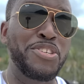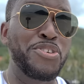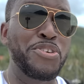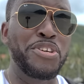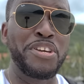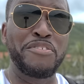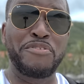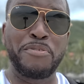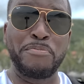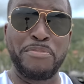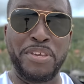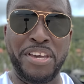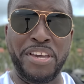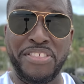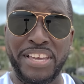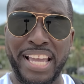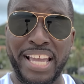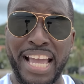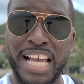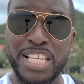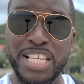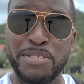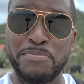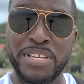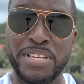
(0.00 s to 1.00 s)
you hear from the other
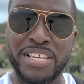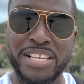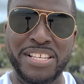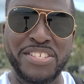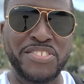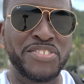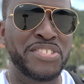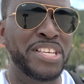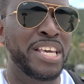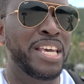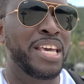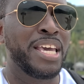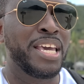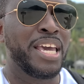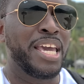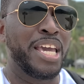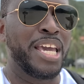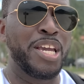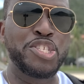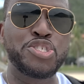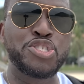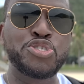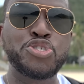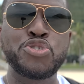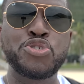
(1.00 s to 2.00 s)
guys because
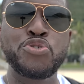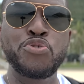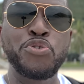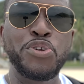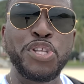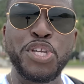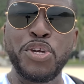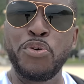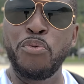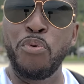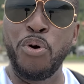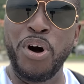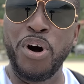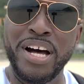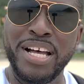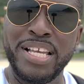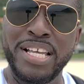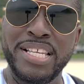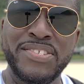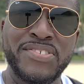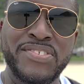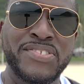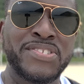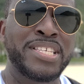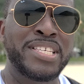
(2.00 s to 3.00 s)
it truly
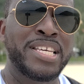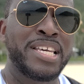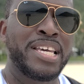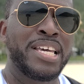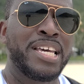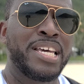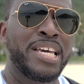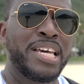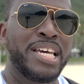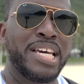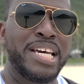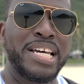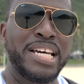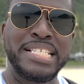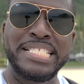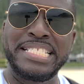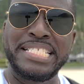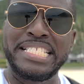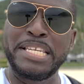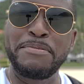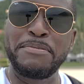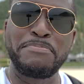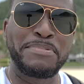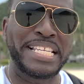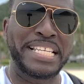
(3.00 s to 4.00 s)
was a
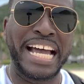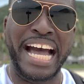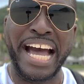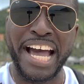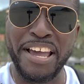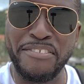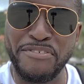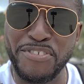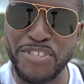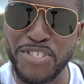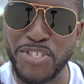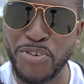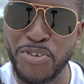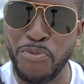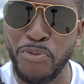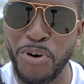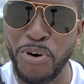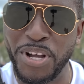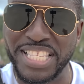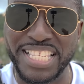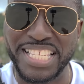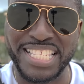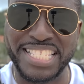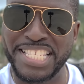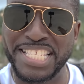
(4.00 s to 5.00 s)
deep dive into
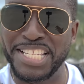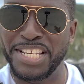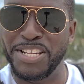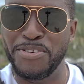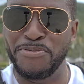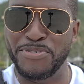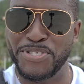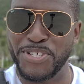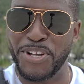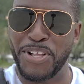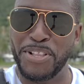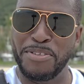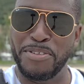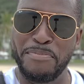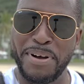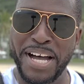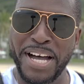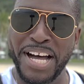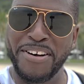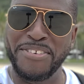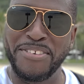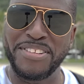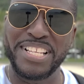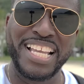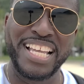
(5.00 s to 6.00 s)
what the city was all about,